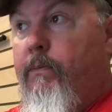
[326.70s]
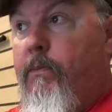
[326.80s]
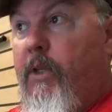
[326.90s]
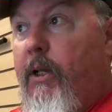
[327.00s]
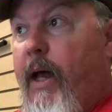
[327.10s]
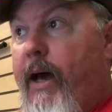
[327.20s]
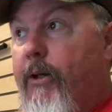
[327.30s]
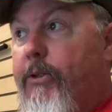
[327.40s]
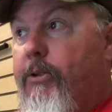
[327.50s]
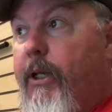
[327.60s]

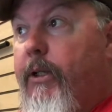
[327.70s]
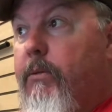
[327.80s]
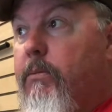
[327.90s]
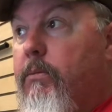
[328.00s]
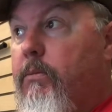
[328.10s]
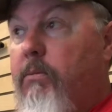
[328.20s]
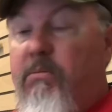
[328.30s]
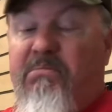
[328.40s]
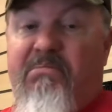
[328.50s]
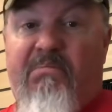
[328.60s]
lighters, and
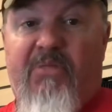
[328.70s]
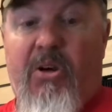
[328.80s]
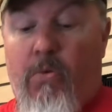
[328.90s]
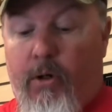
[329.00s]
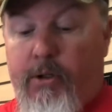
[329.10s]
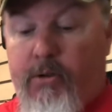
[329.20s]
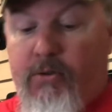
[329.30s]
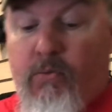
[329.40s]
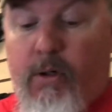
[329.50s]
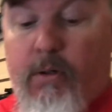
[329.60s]
they'll work just as
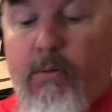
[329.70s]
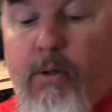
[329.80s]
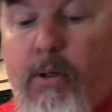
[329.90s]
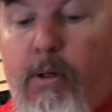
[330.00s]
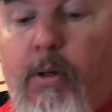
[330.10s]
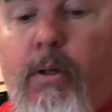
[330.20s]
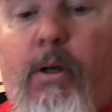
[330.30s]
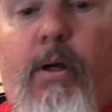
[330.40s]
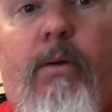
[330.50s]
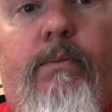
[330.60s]
well.
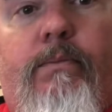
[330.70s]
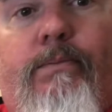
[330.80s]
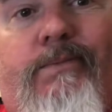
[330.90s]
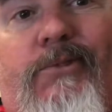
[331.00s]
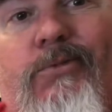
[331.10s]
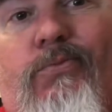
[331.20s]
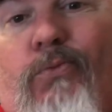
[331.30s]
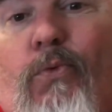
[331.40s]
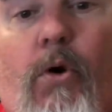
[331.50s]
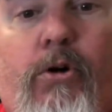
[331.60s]
It's
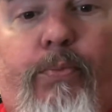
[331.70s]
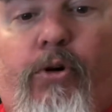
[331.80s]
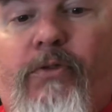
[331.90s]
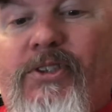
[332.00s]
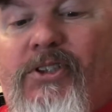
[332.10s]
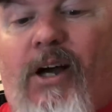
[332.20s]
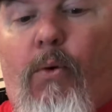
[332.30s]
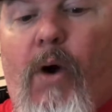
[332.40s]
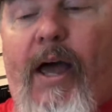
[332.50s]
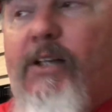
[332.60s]
waterproof. It's just got
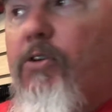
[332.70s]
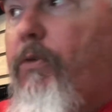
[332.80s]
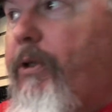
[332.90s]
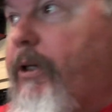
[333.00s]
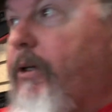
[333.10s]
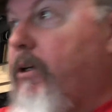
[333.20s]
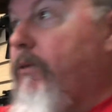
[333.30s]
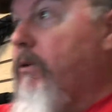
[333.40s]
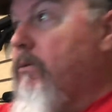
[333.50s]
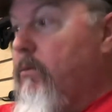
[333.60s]
wax over the end of
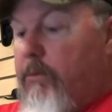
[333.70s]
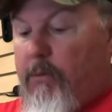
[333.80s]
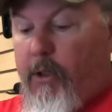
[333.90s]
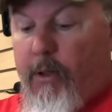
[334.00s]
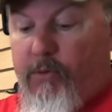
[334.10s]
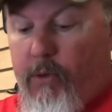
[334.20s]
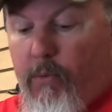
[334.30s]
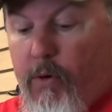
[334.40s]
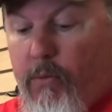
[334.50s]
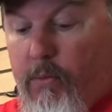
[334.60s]
it, so it won't.